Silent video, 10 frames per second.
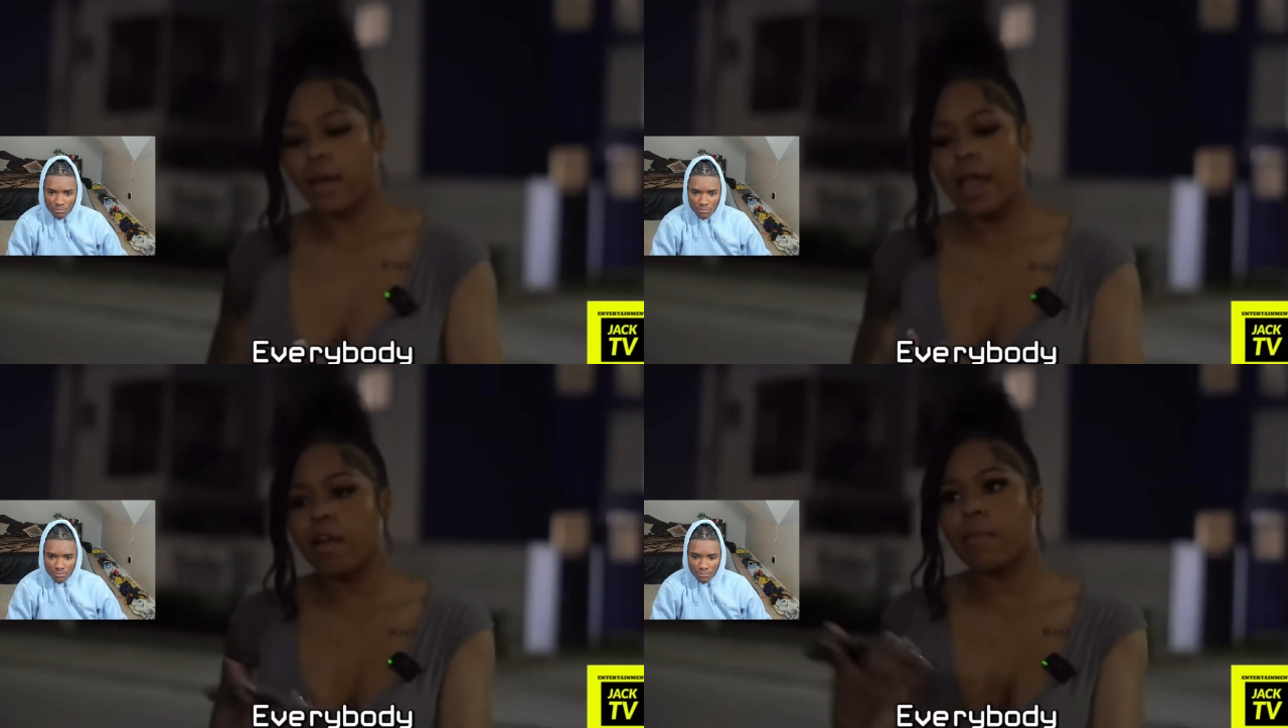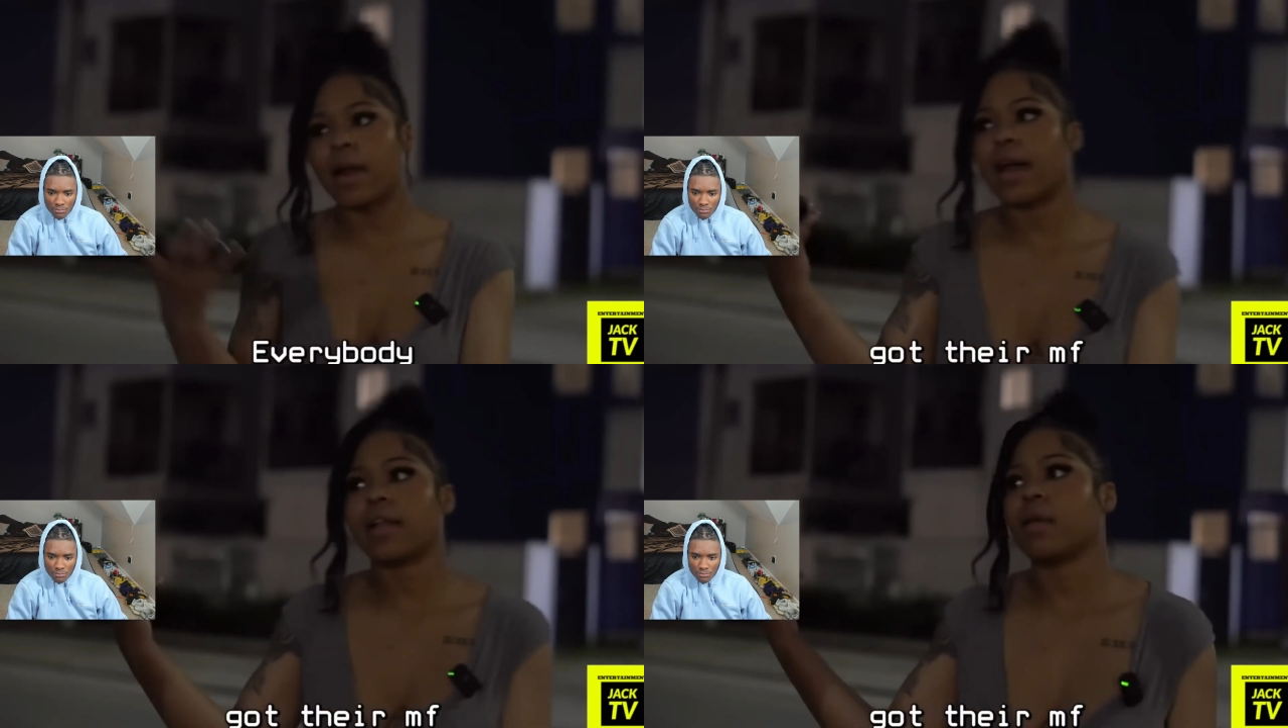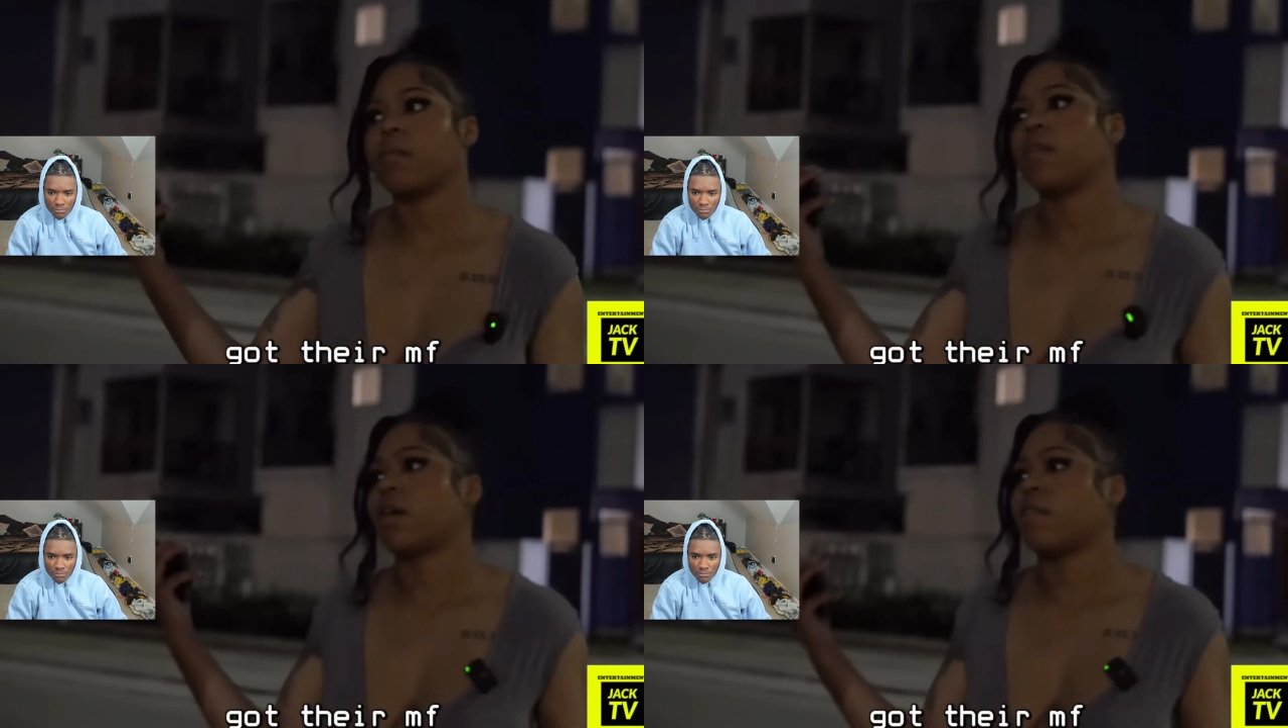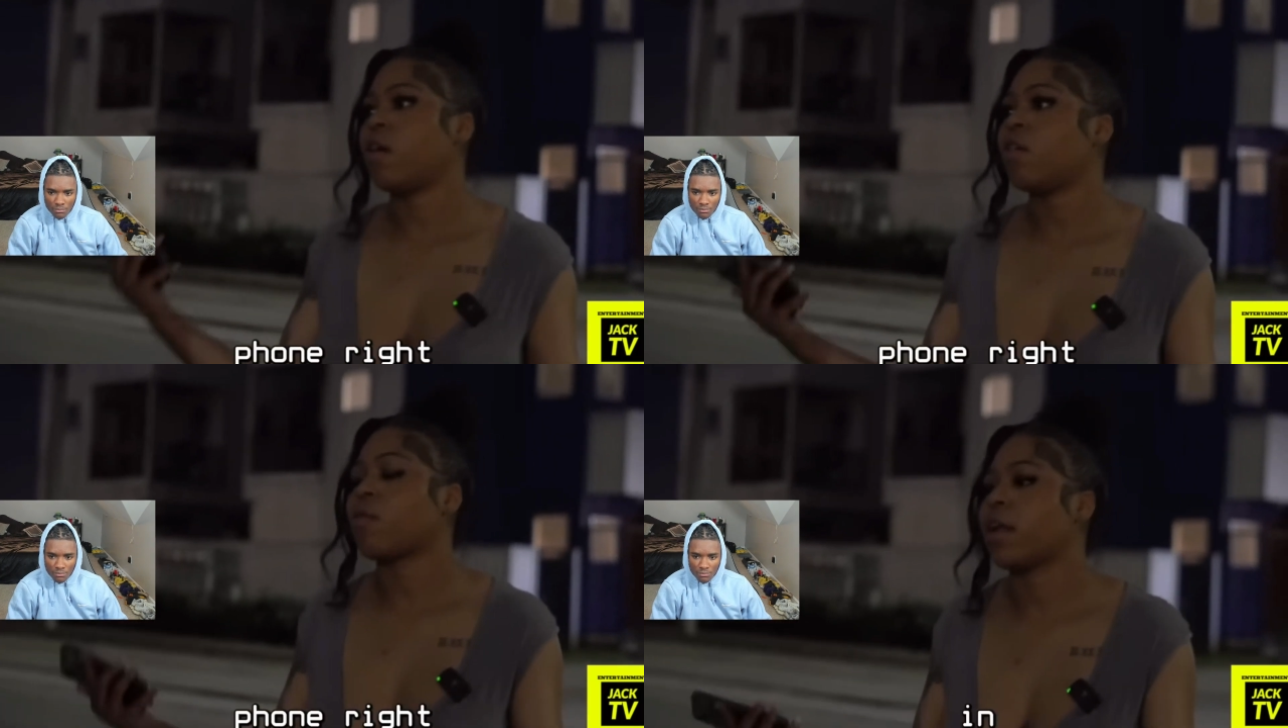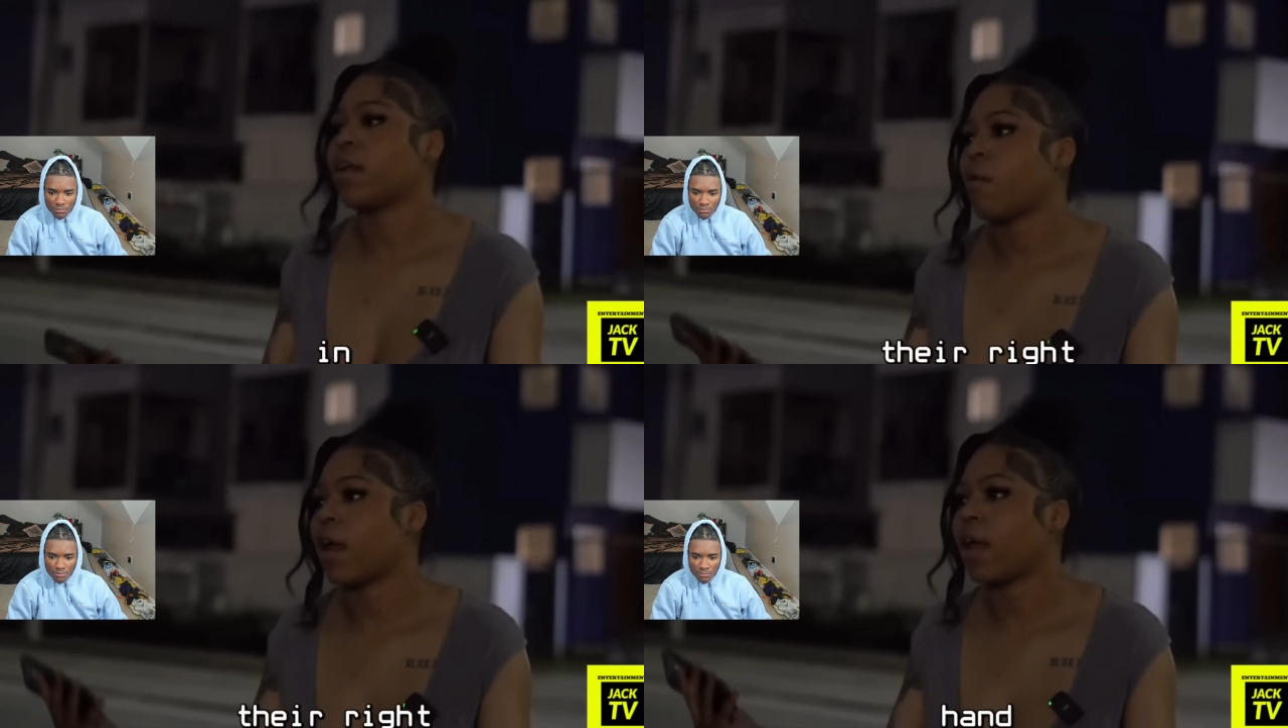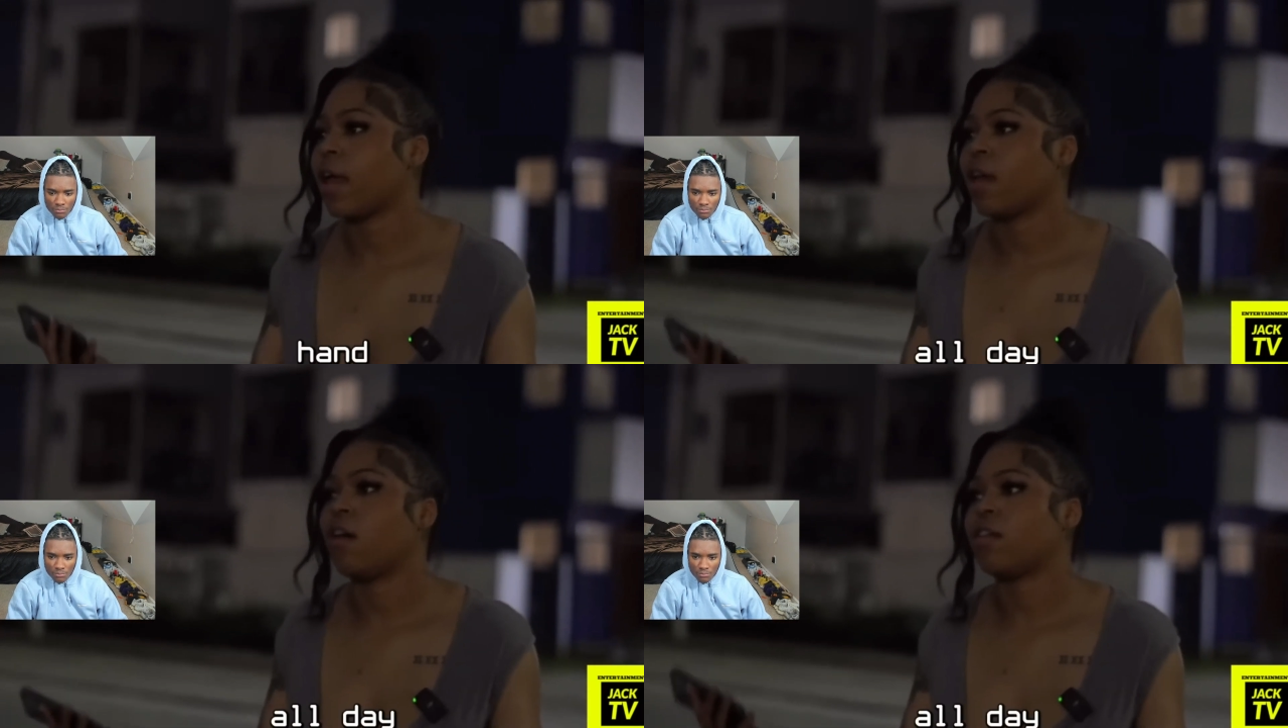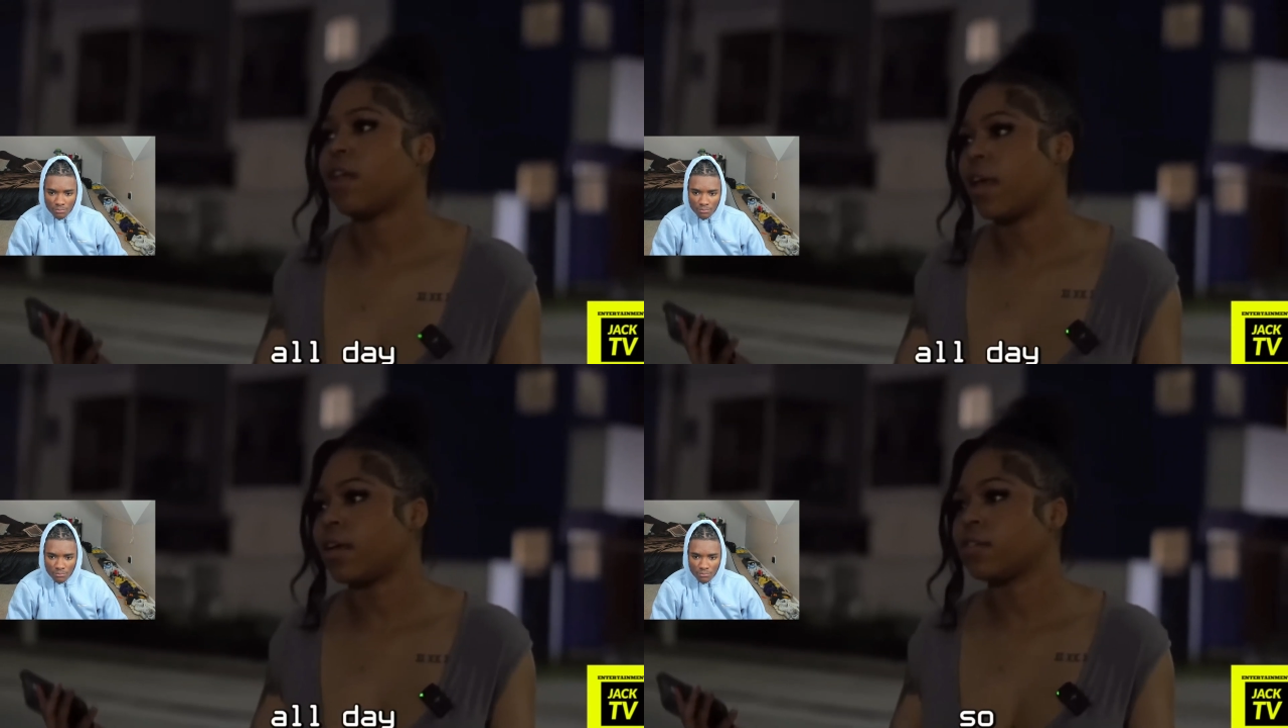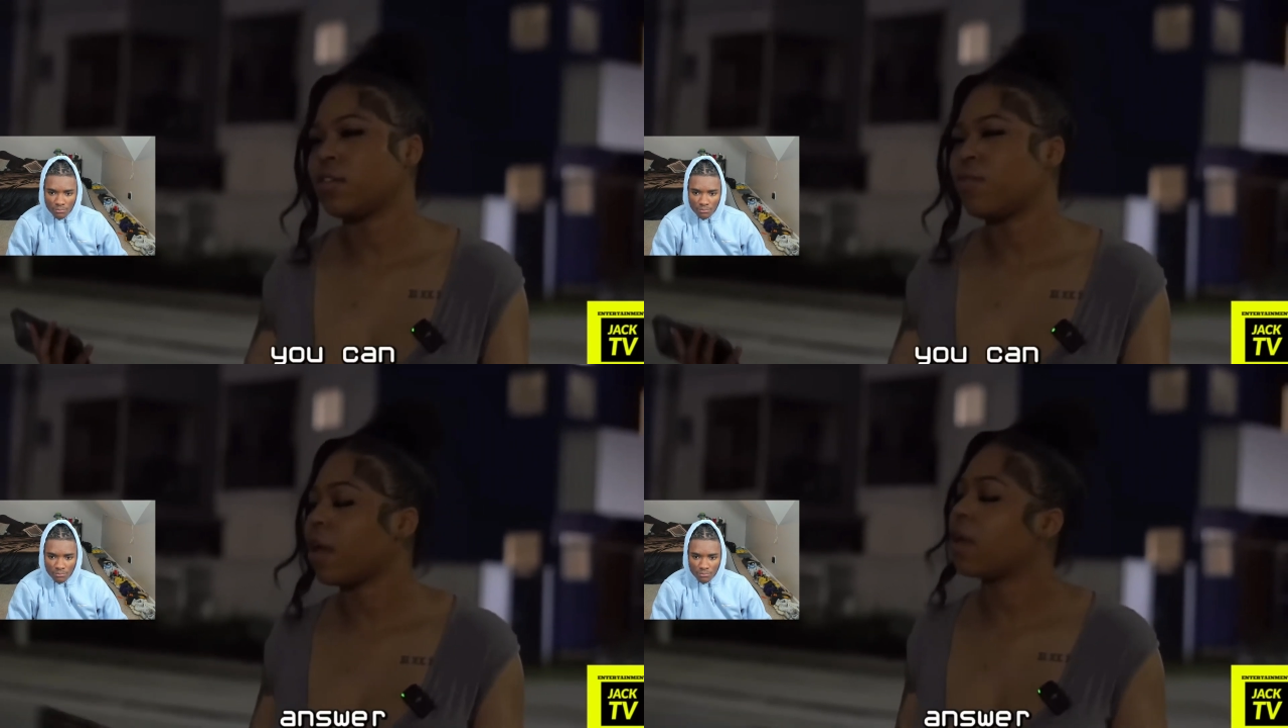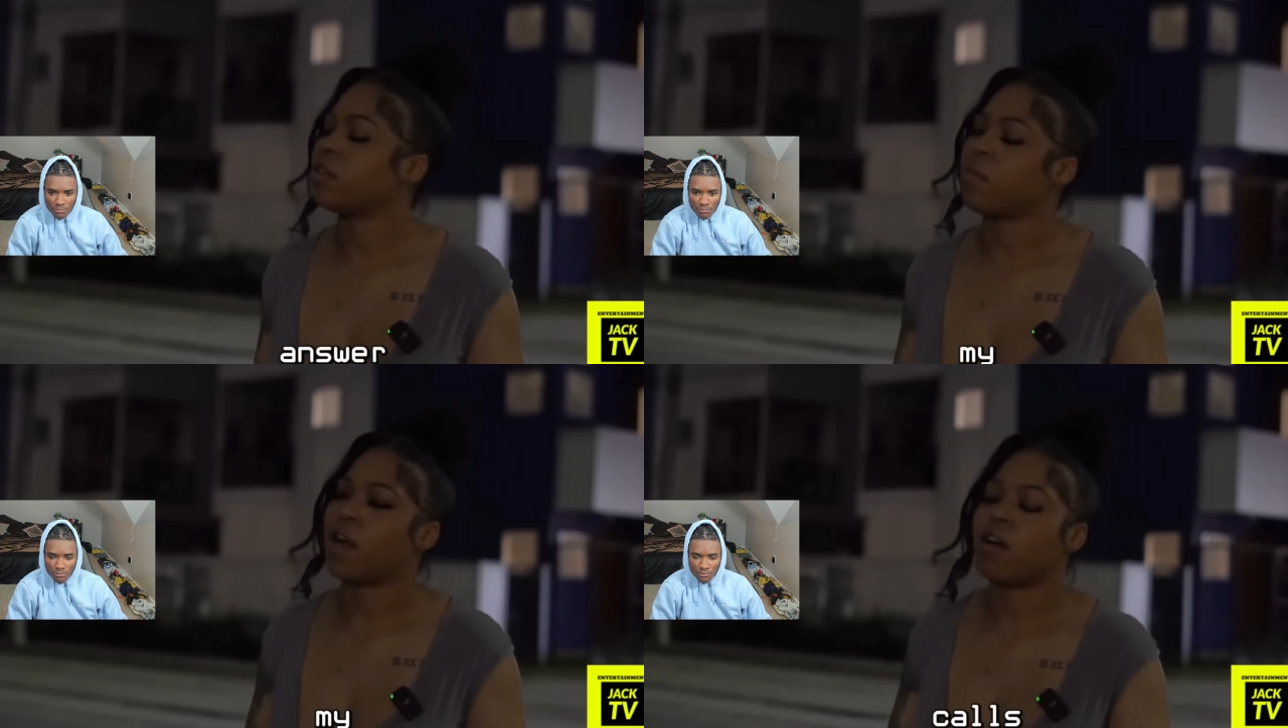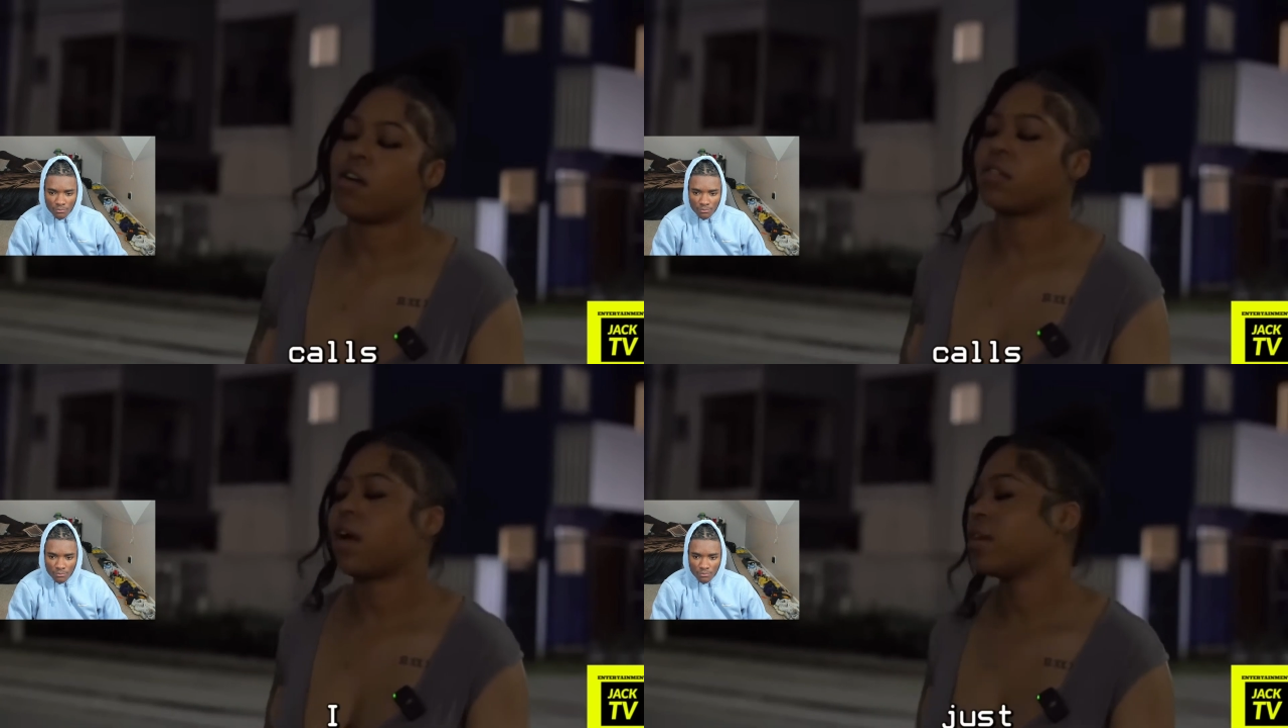Everybody got their fucking phone right in their right hand all day. So you can answer my calls.